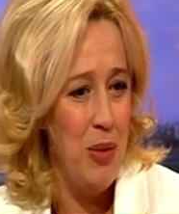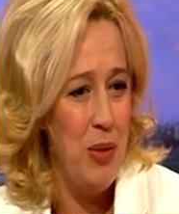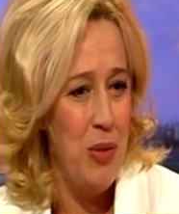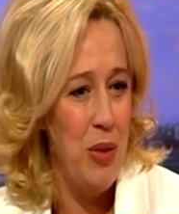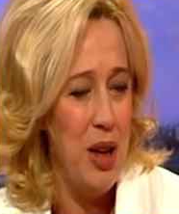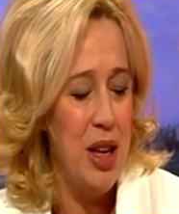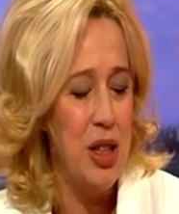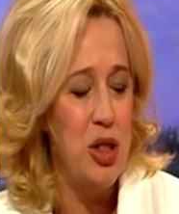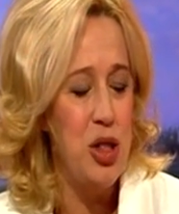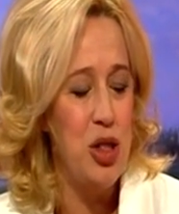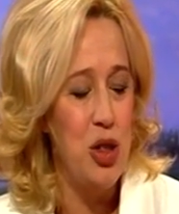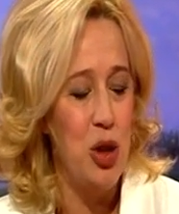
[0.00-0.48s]

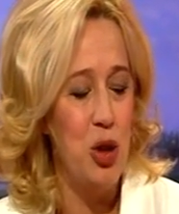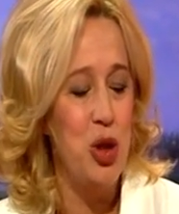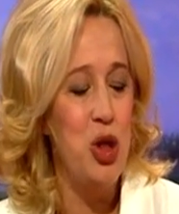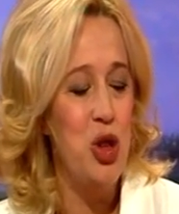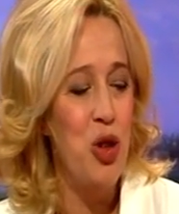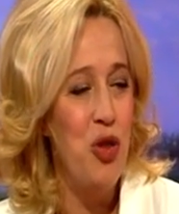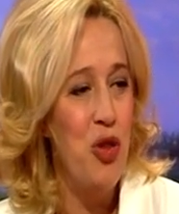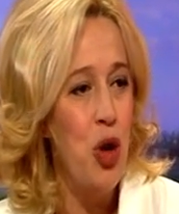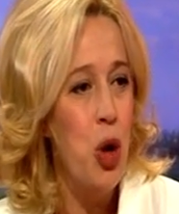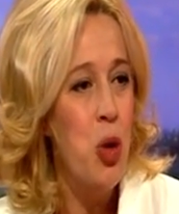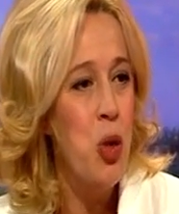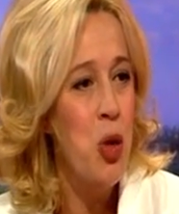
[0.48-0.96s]
It's such
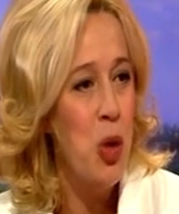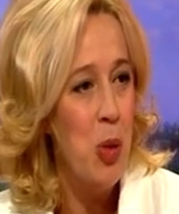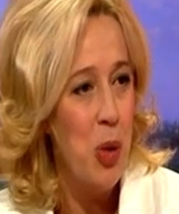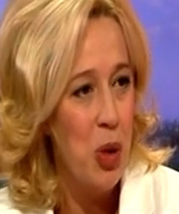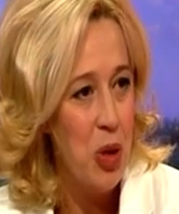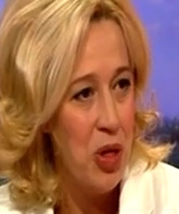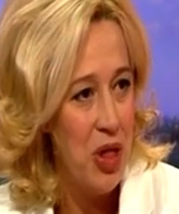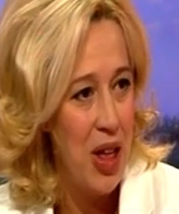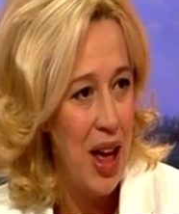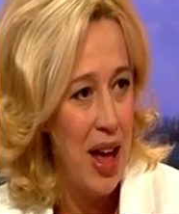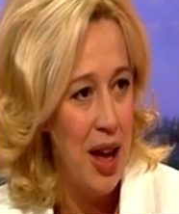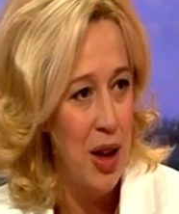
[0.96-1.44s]
a vulnerable
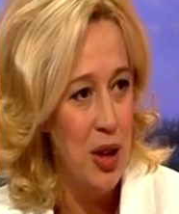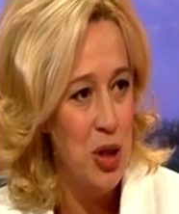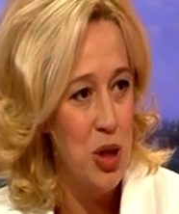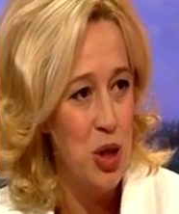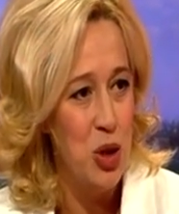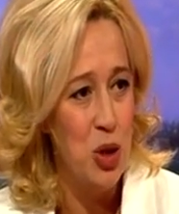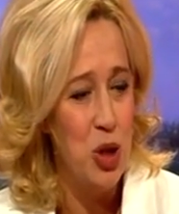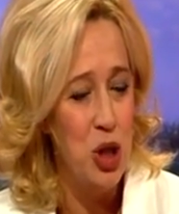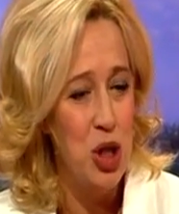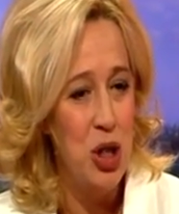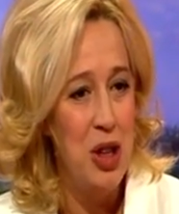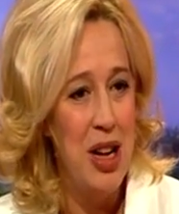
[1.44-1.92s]
thing and
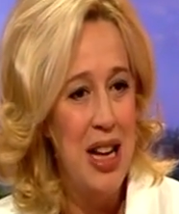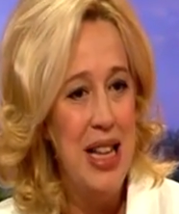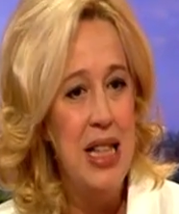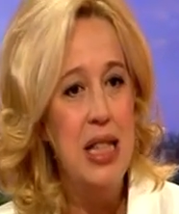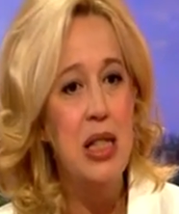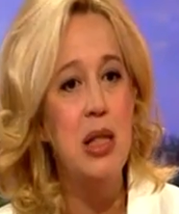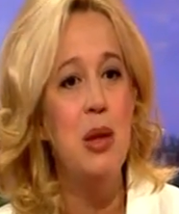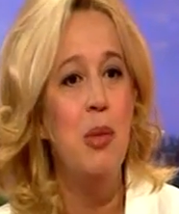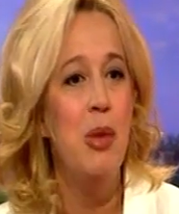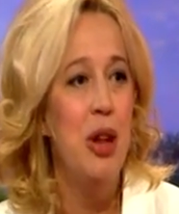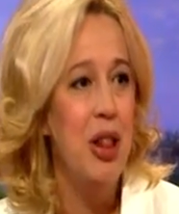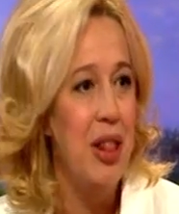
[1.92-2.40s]
such an
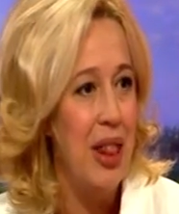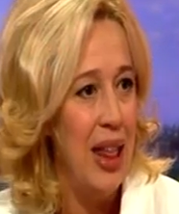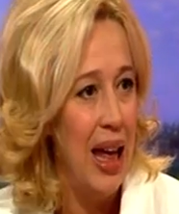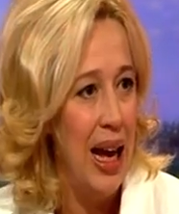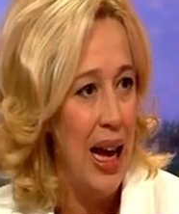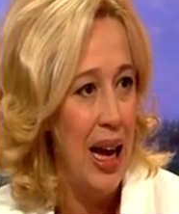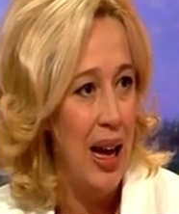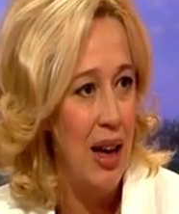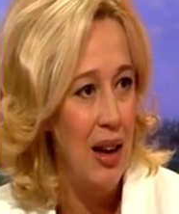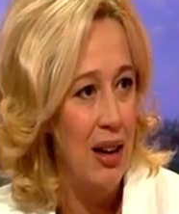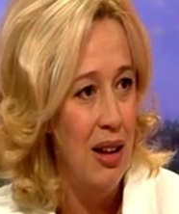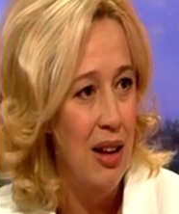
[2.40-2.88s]
intimate
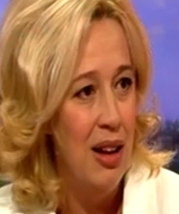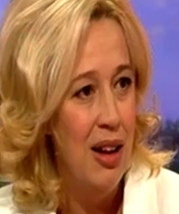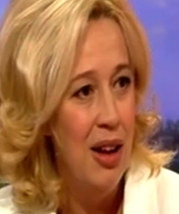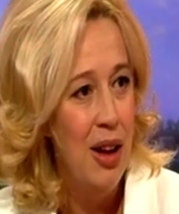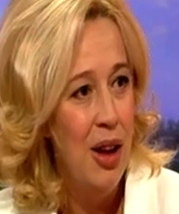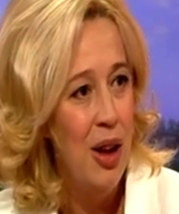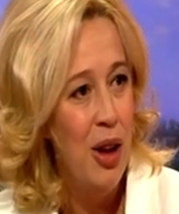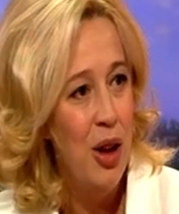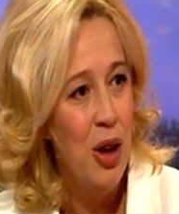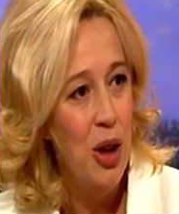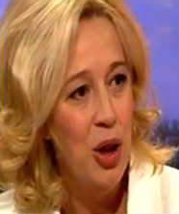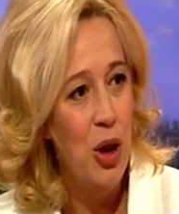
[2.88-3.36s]
thing, and
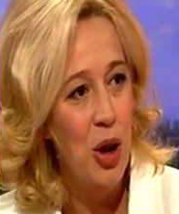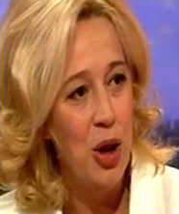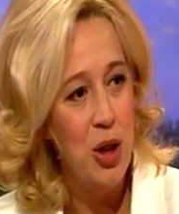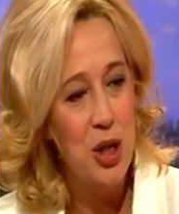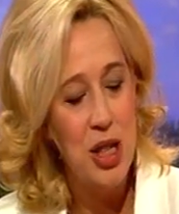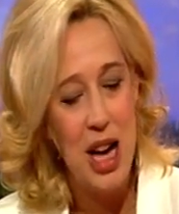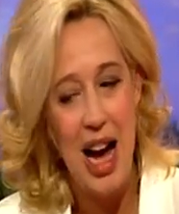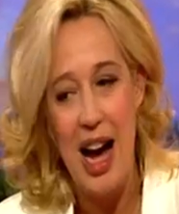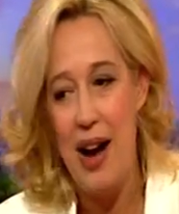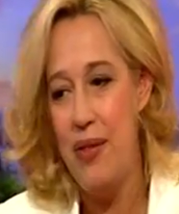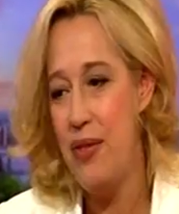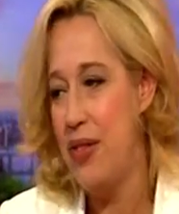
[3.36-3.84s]

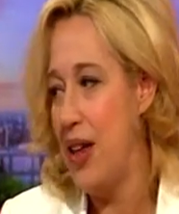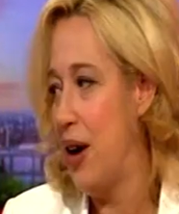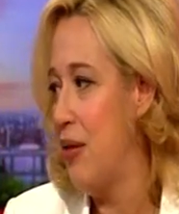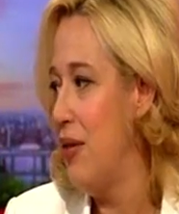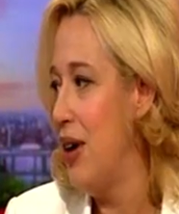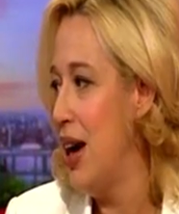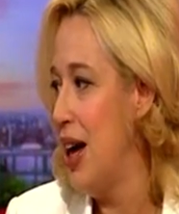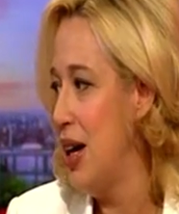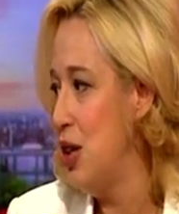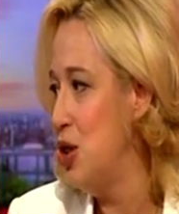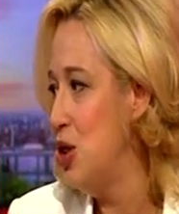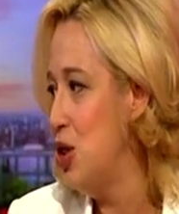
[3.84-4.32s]
to have that
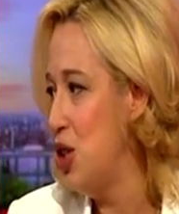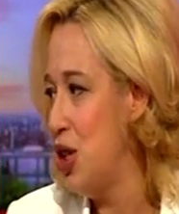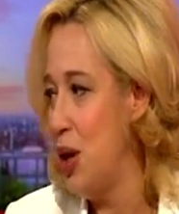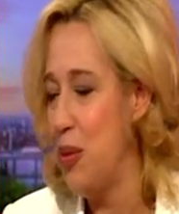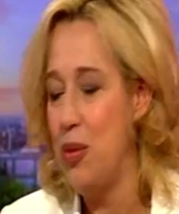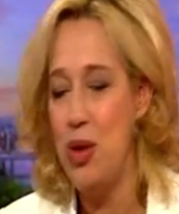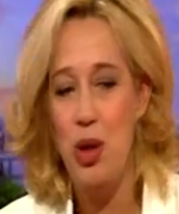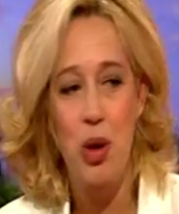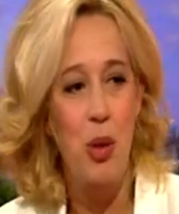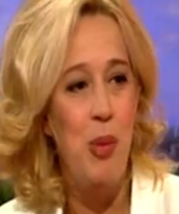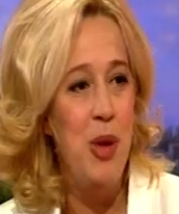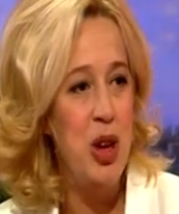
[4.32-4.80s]
relationship
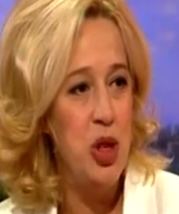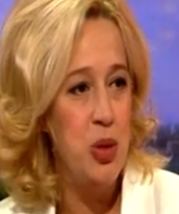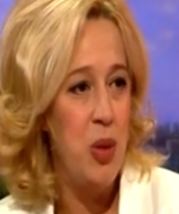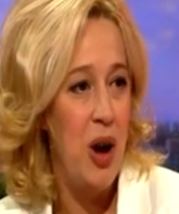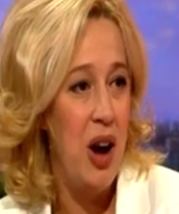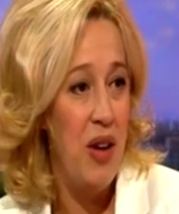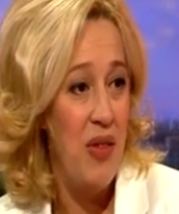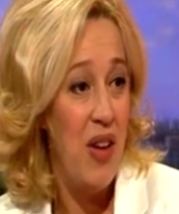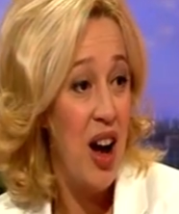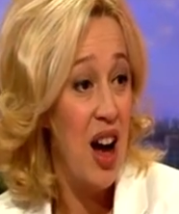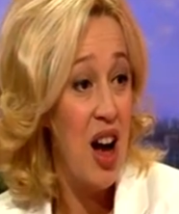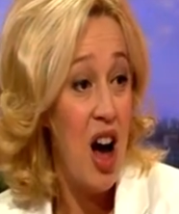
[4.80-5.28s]
with your
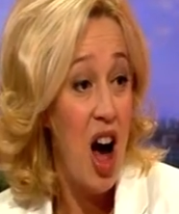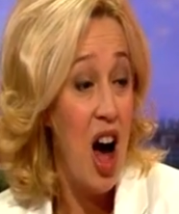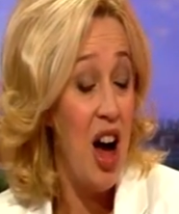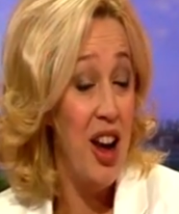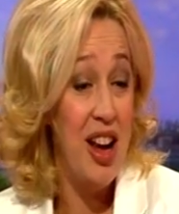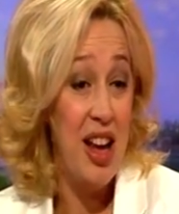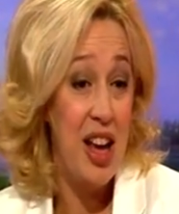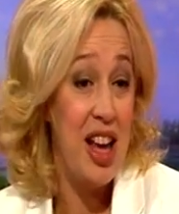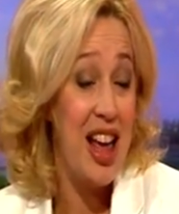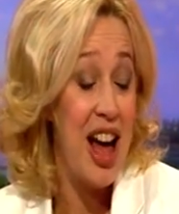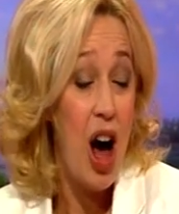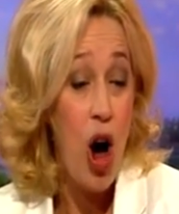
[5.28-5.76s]
midwife,
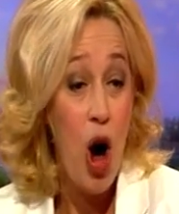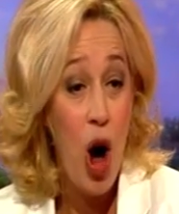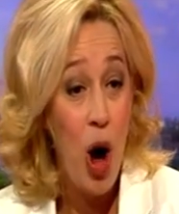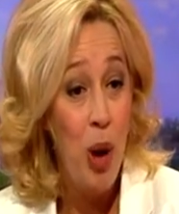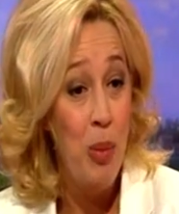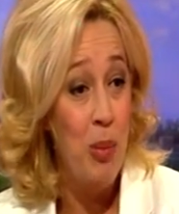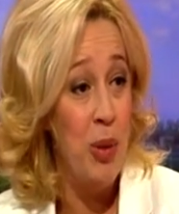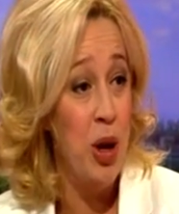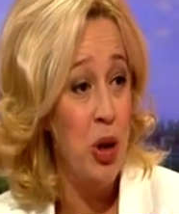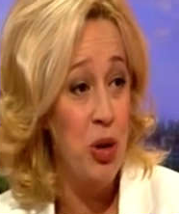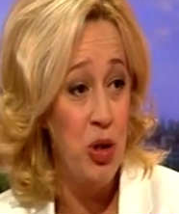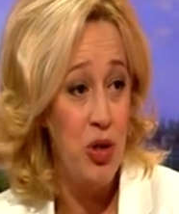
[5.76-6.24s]
it
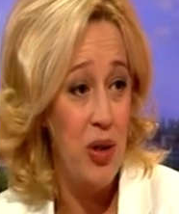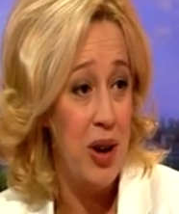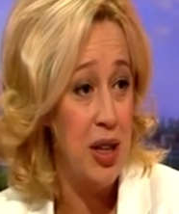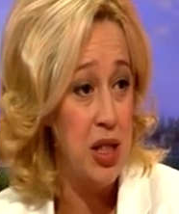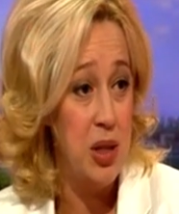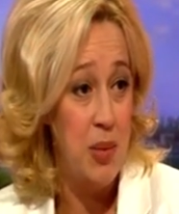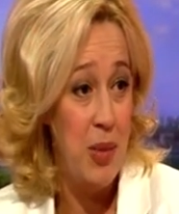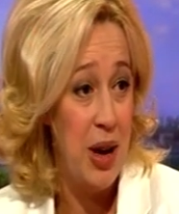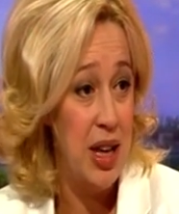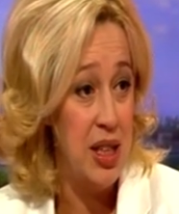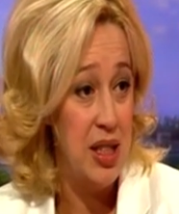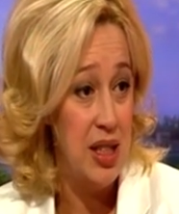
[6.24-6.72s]
can't be
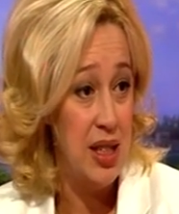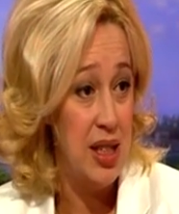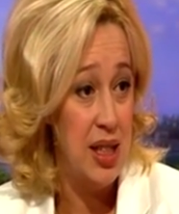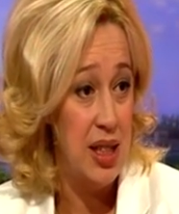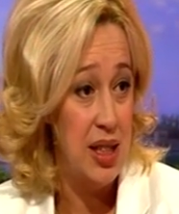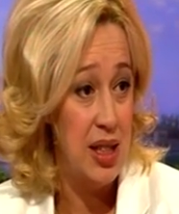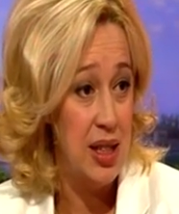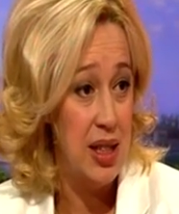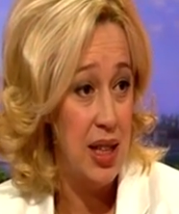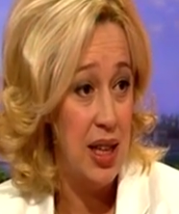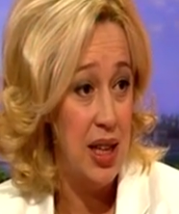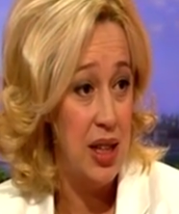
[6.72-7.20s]
underestimated.
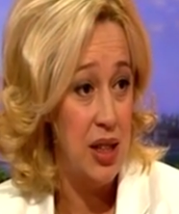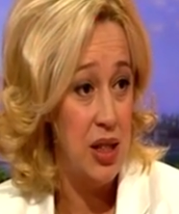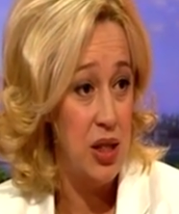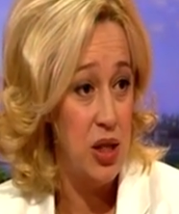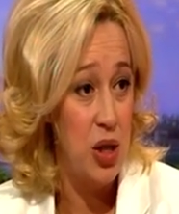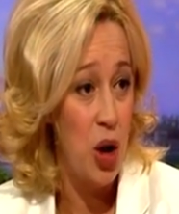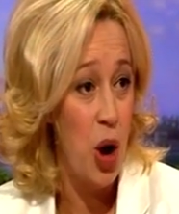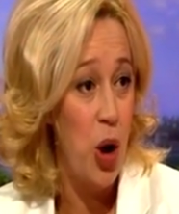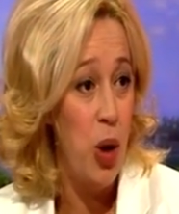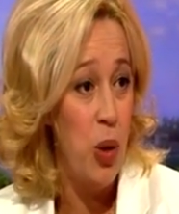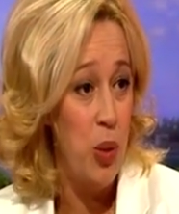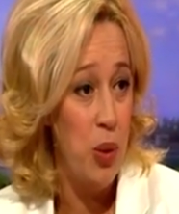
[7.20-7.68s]
It's
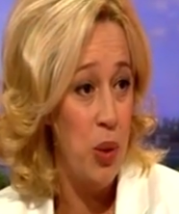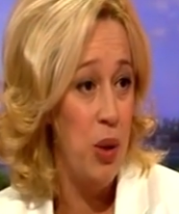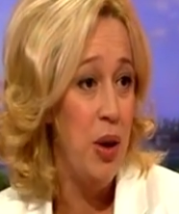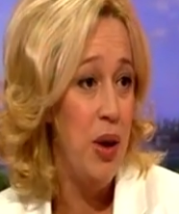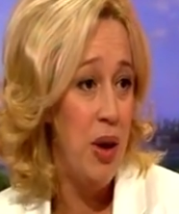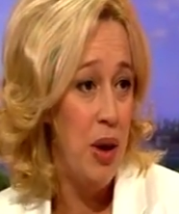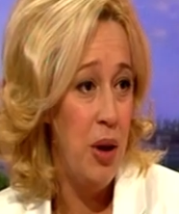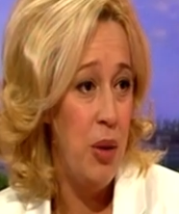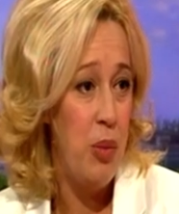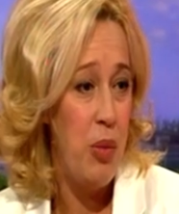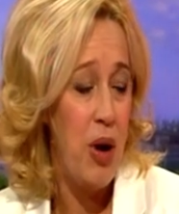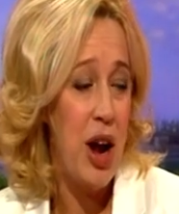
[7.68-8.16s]
so
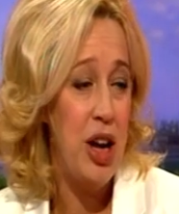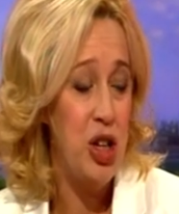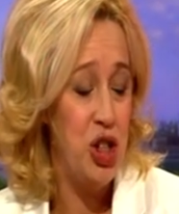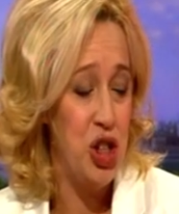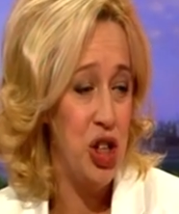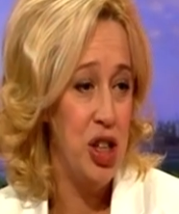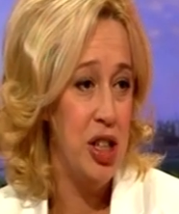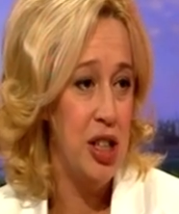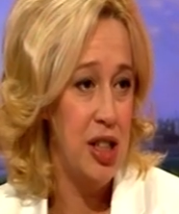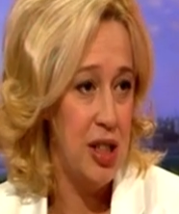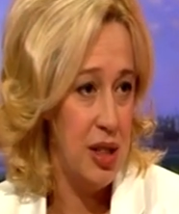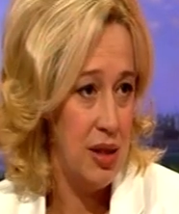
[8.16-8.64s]

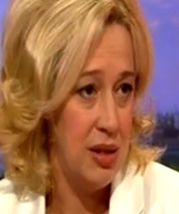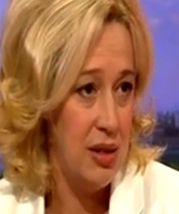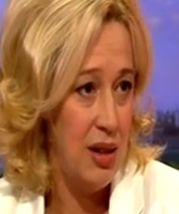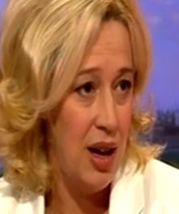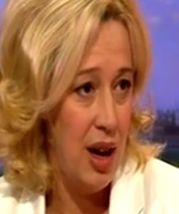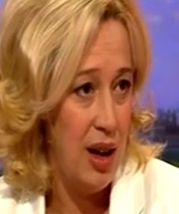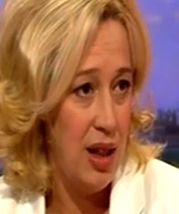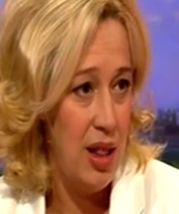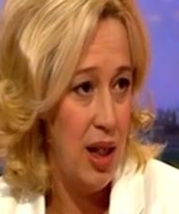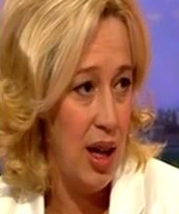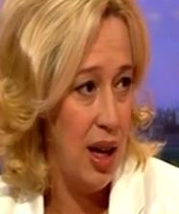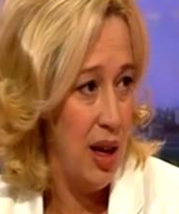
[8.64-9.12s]
precious,
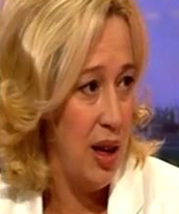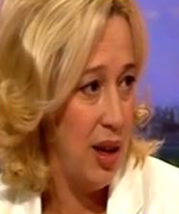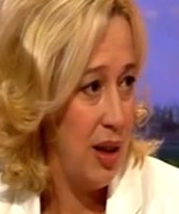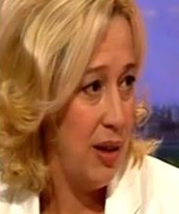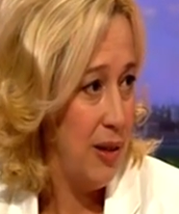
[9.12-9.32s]
I think.